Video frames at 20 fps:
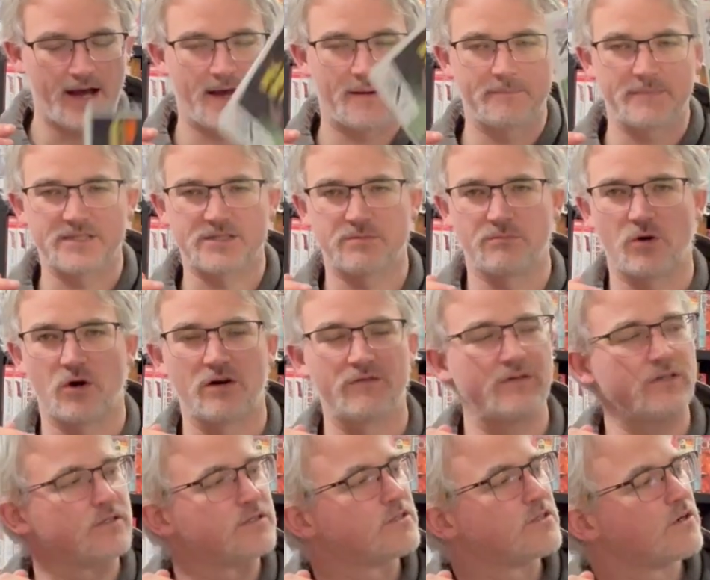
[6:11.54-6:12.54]
Miss
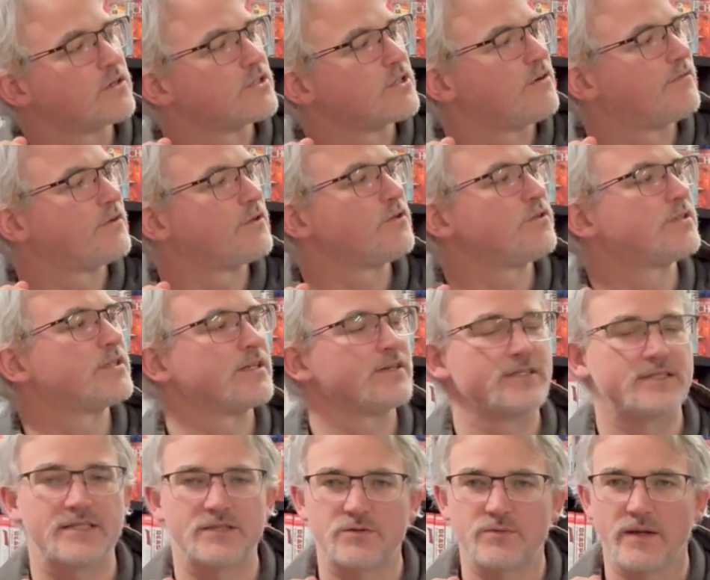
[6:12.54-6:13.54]
Marvel starts off a new
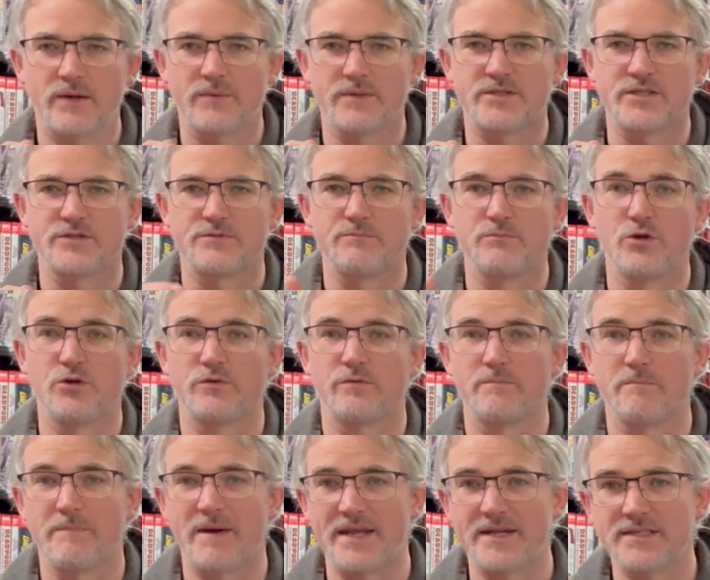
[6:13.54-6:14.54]
series this week, which is Mutant
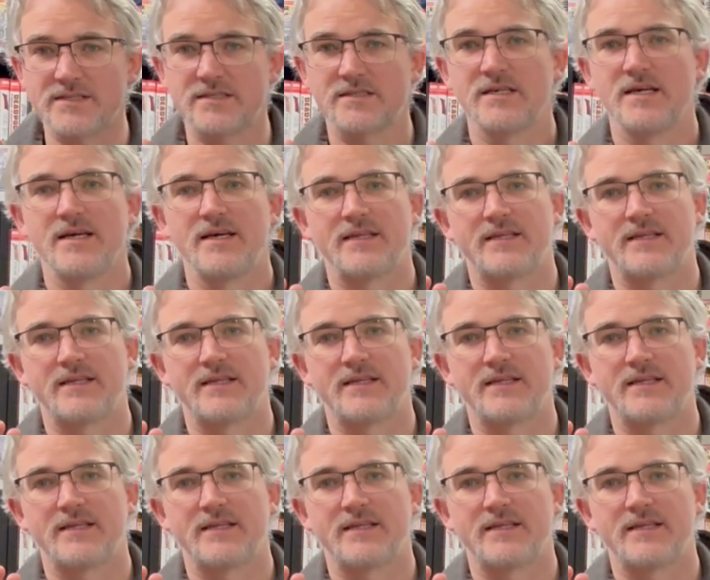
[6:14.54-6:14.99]
Menace.